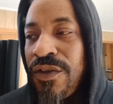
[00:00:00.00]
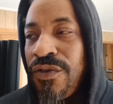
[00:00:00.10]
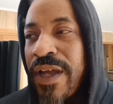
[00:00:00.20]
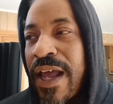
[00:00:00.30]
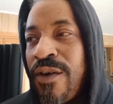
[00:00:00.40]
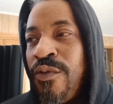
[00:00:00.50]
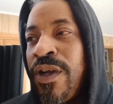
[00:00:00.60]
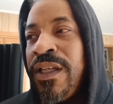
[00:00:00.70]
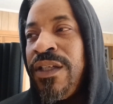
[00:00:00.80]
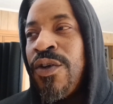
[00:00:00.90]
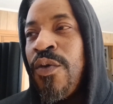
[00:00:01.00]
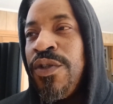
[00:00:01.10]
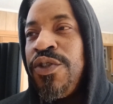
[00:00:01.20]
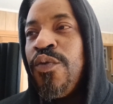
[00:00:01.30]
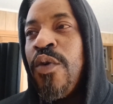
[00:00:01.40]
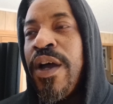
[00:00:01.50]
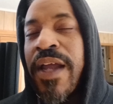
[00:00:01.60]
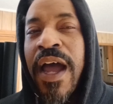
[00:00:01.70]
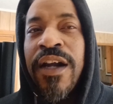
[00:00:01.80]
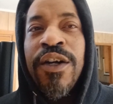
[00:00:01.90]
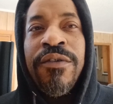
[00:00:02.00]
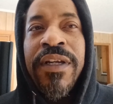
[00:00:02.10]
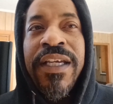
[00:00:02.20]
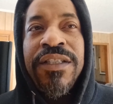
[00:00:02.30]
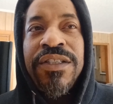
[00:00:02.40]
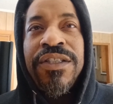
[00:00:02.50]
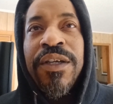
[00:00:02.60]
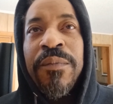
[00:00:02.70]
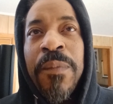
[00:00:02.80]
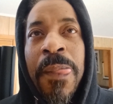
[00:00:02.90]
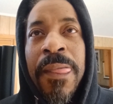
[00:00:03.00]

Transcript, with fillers: You got to really know what you want out of the relationship.